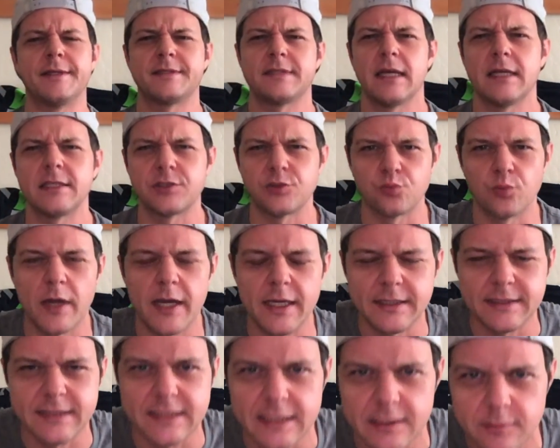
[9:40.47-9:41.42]
That's
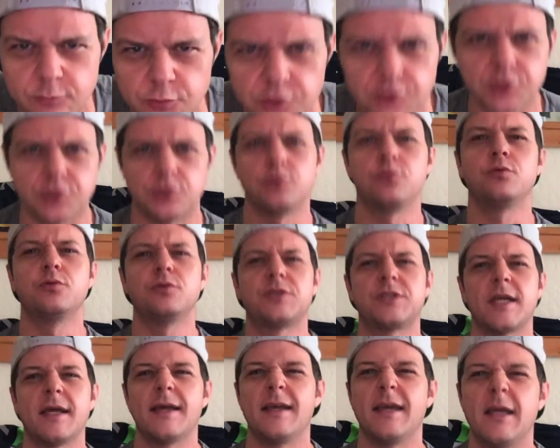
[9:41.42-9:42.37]
right, Team
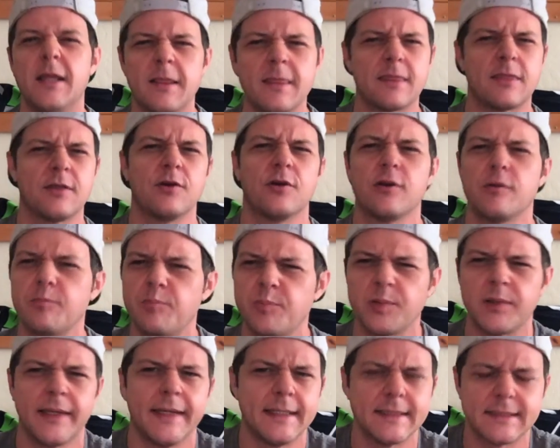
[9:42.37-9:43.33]
Souza in 3rd
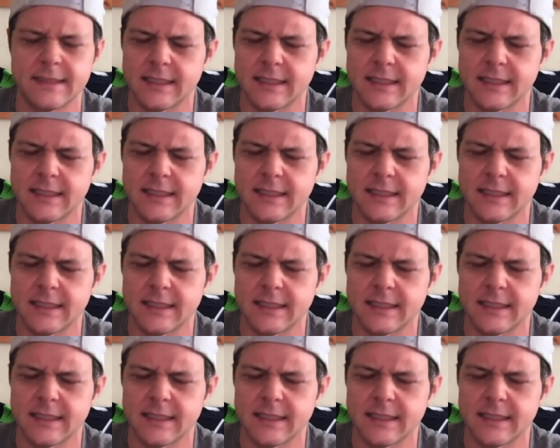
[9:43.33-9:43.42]
place.